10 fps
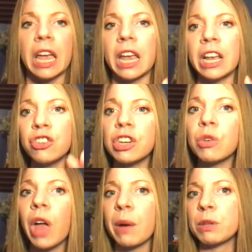In
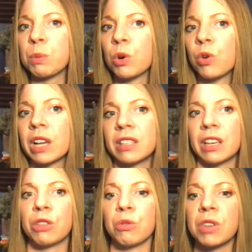general, I was progressing
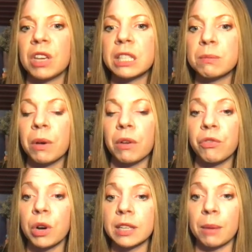through this, but for
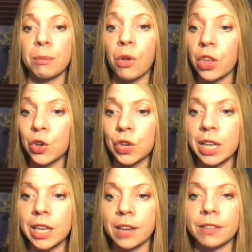example, the
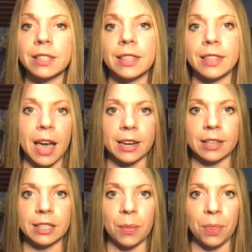unique gifts, that is
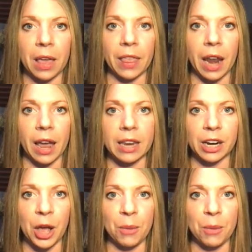something that I ended up